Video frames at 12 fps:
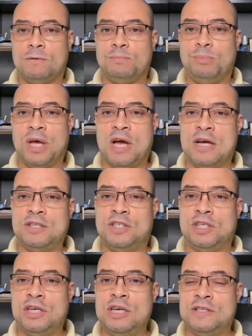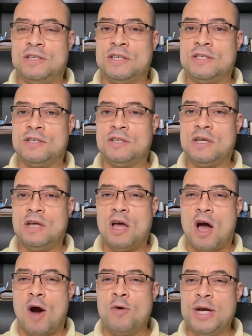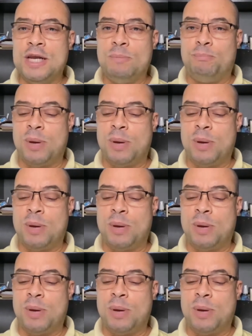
because Jesus already